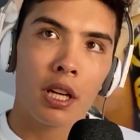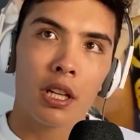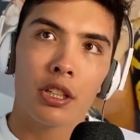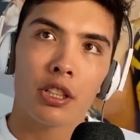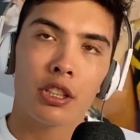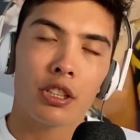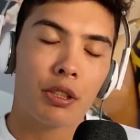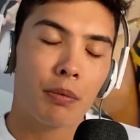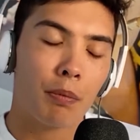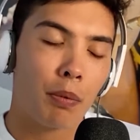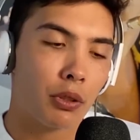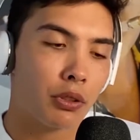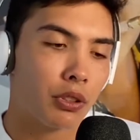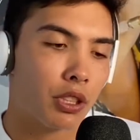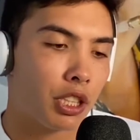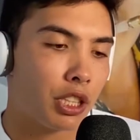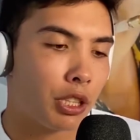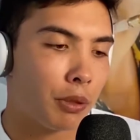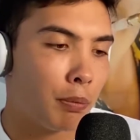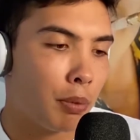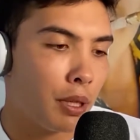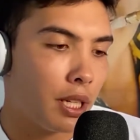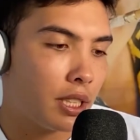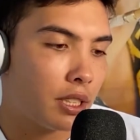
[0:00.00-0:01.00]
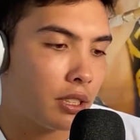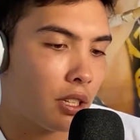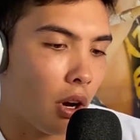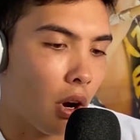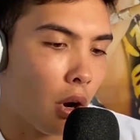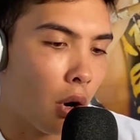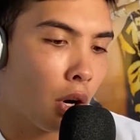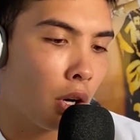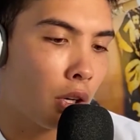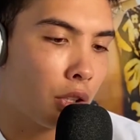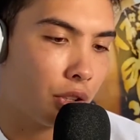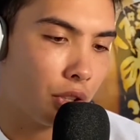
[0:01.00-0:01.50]
You're supposed to speak to
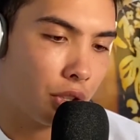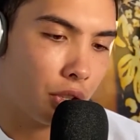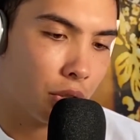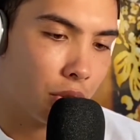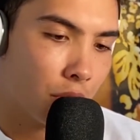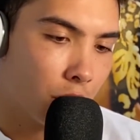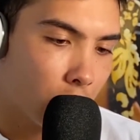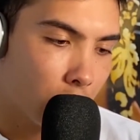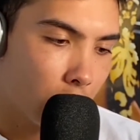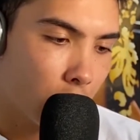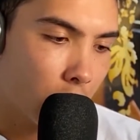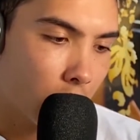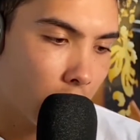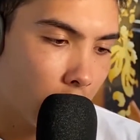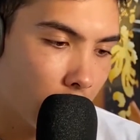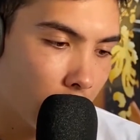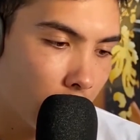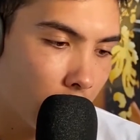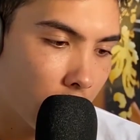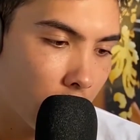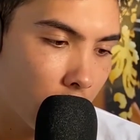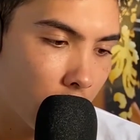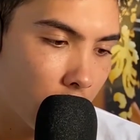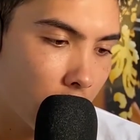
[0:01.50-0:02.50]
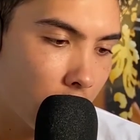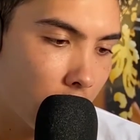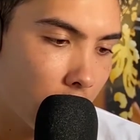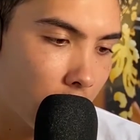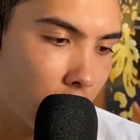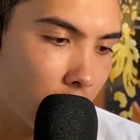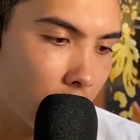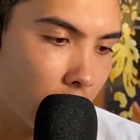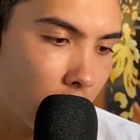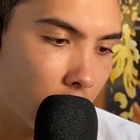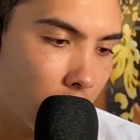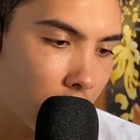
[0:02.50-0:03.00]
argue.
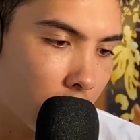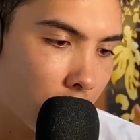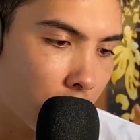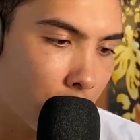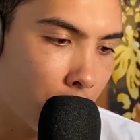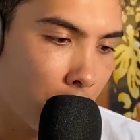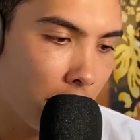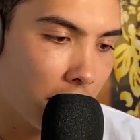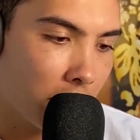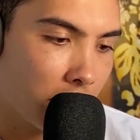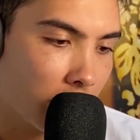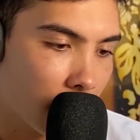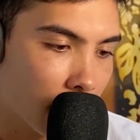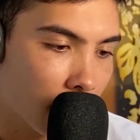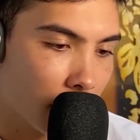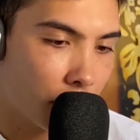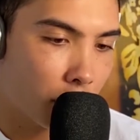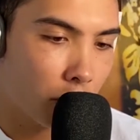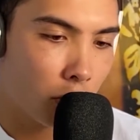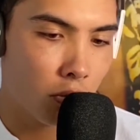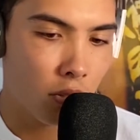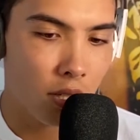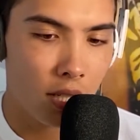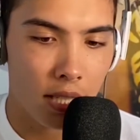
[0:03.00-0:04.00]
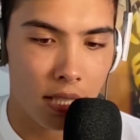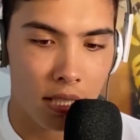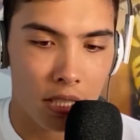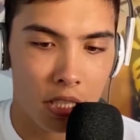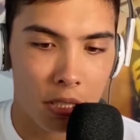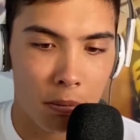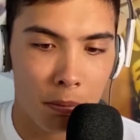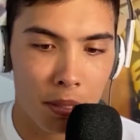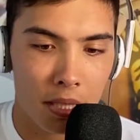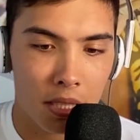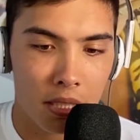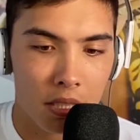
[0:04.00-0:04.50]
Speak to agree.
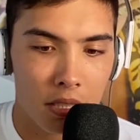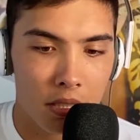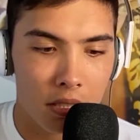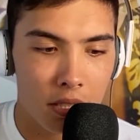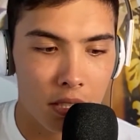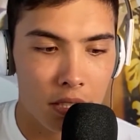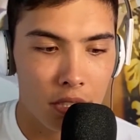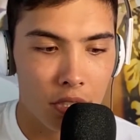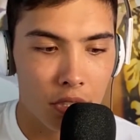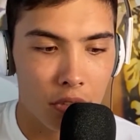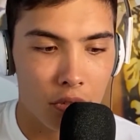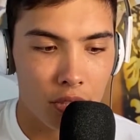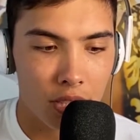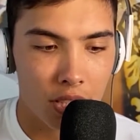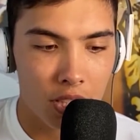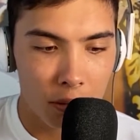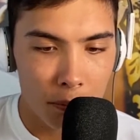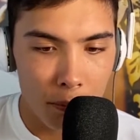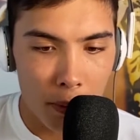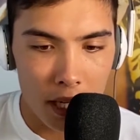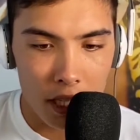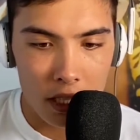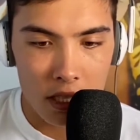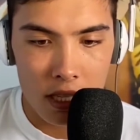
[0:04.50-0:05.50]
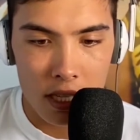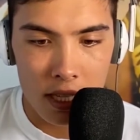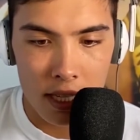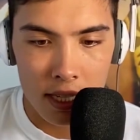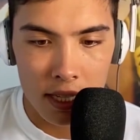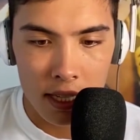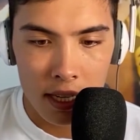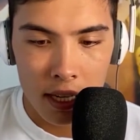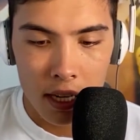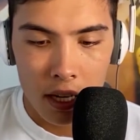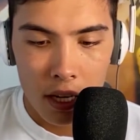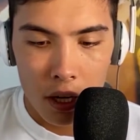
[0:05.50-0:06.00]
Speak to disagree.
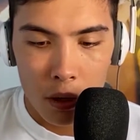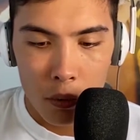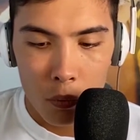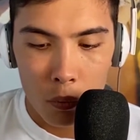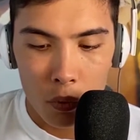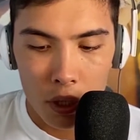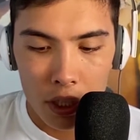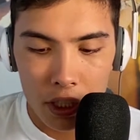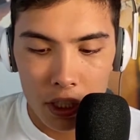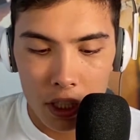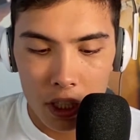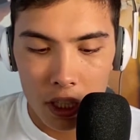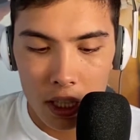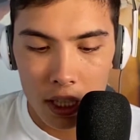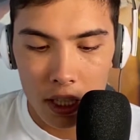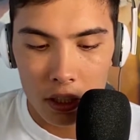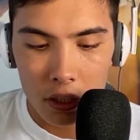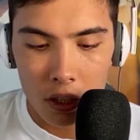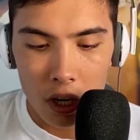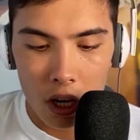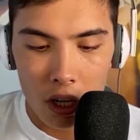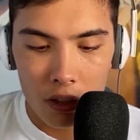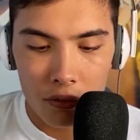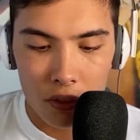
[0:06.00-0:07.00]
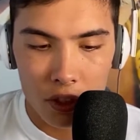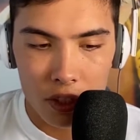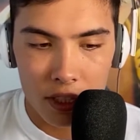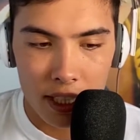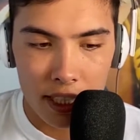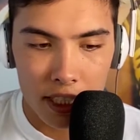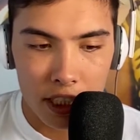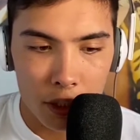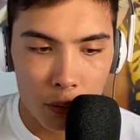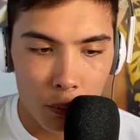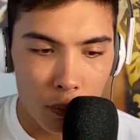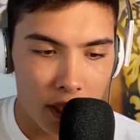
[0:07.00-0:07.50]
Especially when you're in a
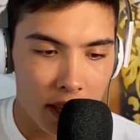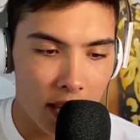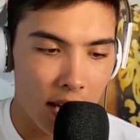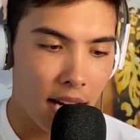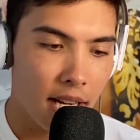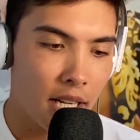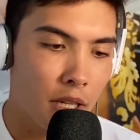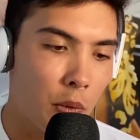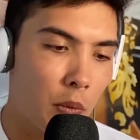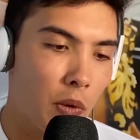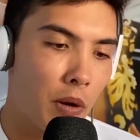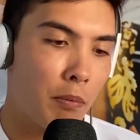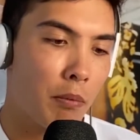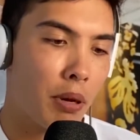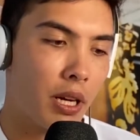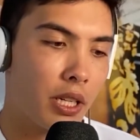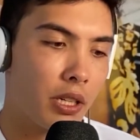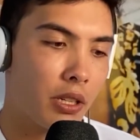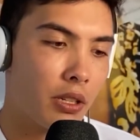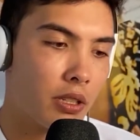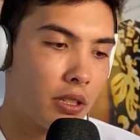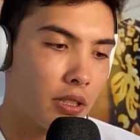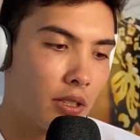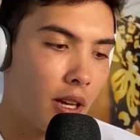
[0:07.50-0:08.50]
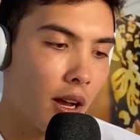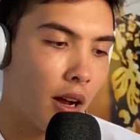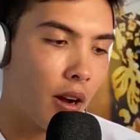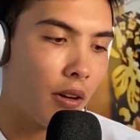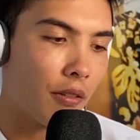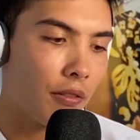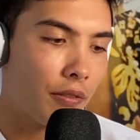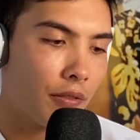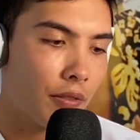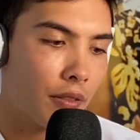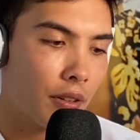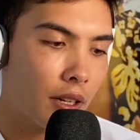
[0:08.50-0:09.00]
conversation with anyone but
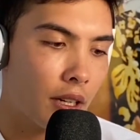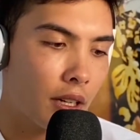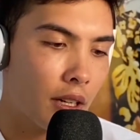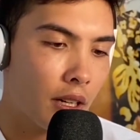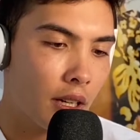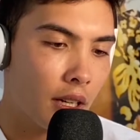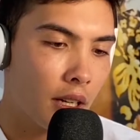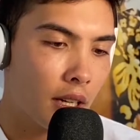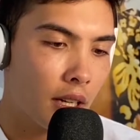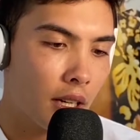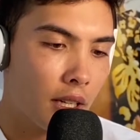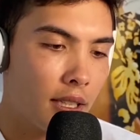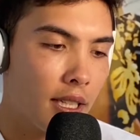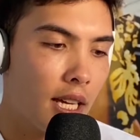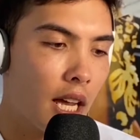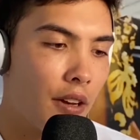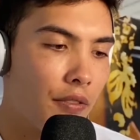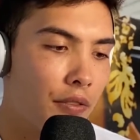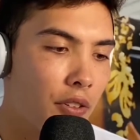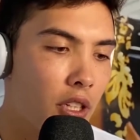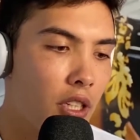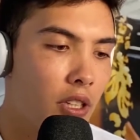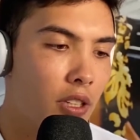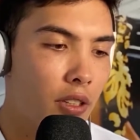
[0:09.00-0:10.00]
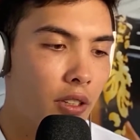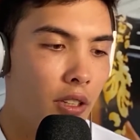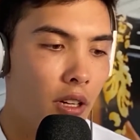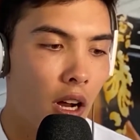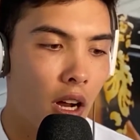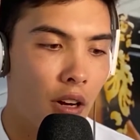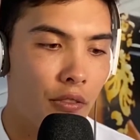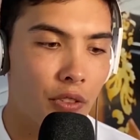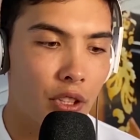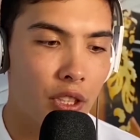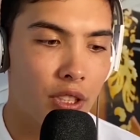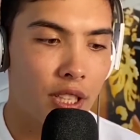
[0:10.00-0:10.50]
yourself. Yeah, if you're in a
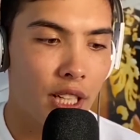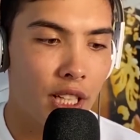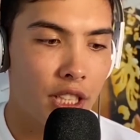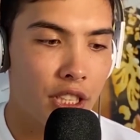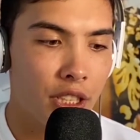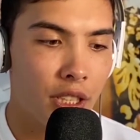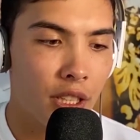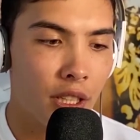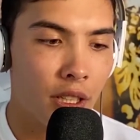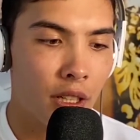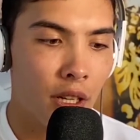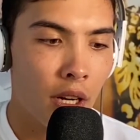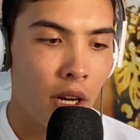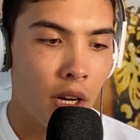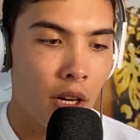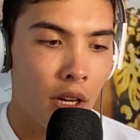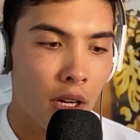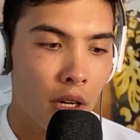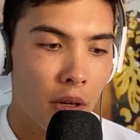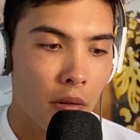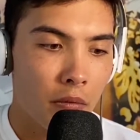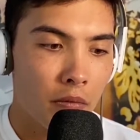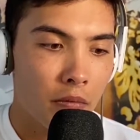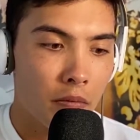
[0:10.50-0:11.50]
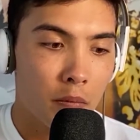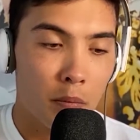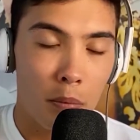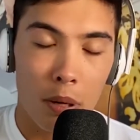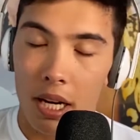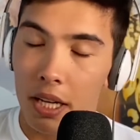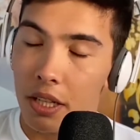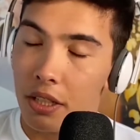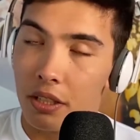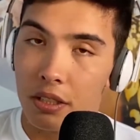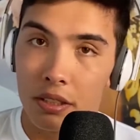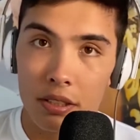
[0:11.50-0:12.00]
conversation
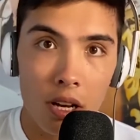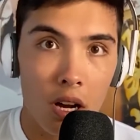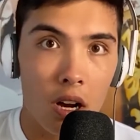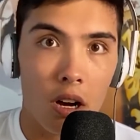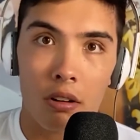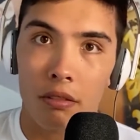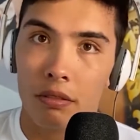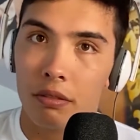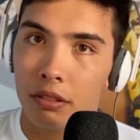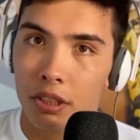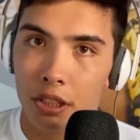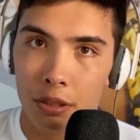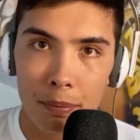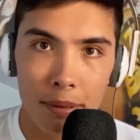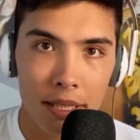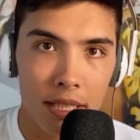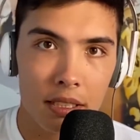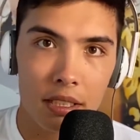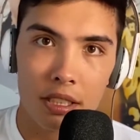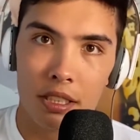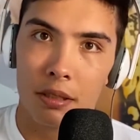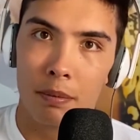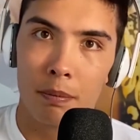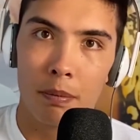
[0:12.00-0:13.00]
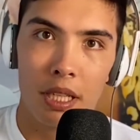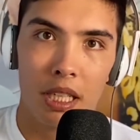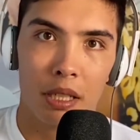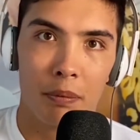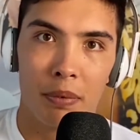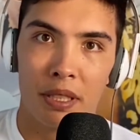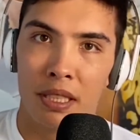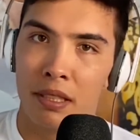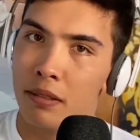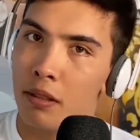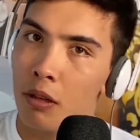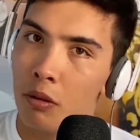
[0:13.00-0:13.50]
by yourself, speak to speak
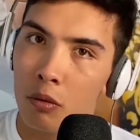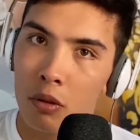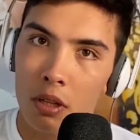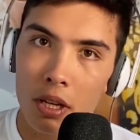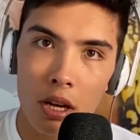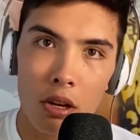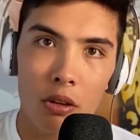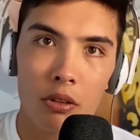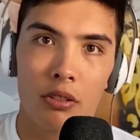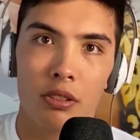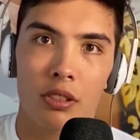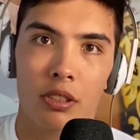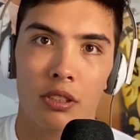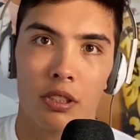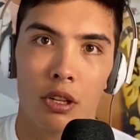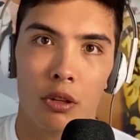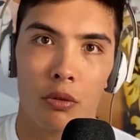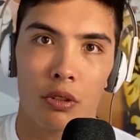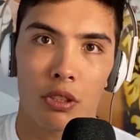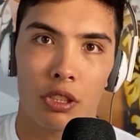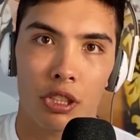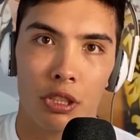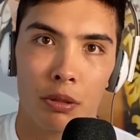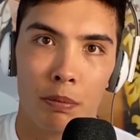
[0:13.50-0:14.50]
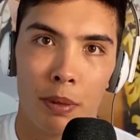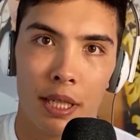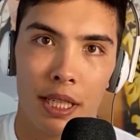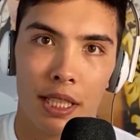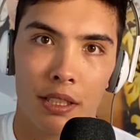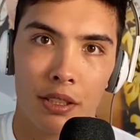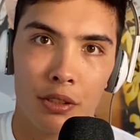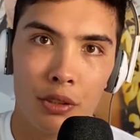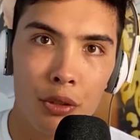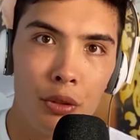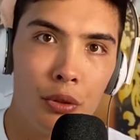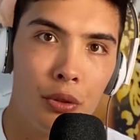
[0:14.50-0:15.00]
because no one else is going to
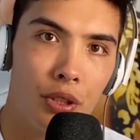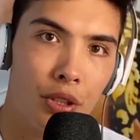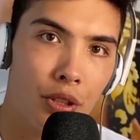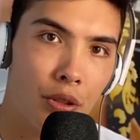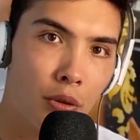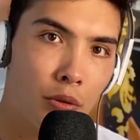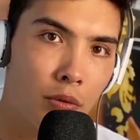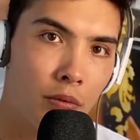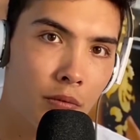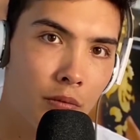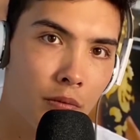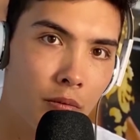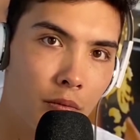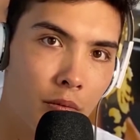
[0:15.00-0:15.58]
speak to you.